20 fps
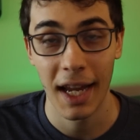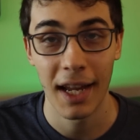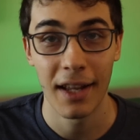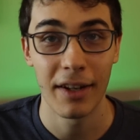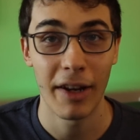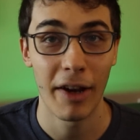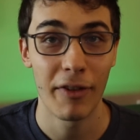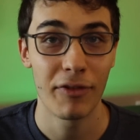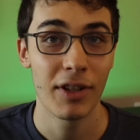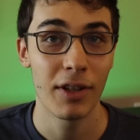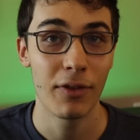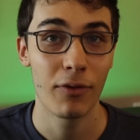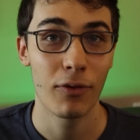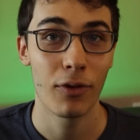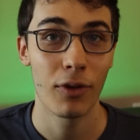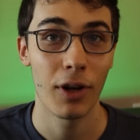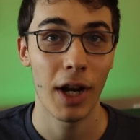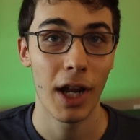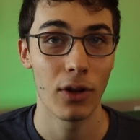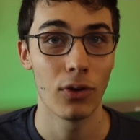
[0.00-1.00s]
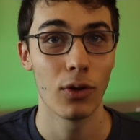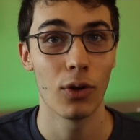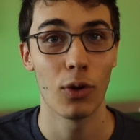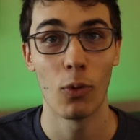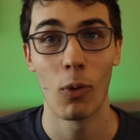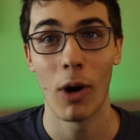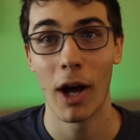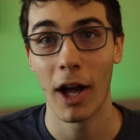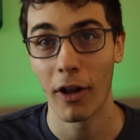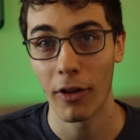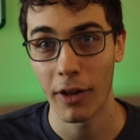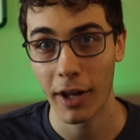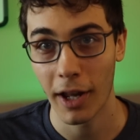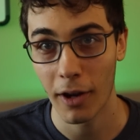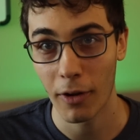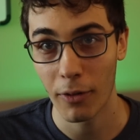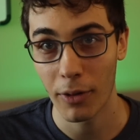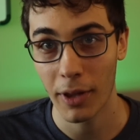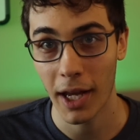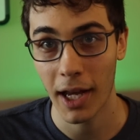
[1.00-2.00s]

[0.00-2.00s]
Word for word: And I've said for a little while now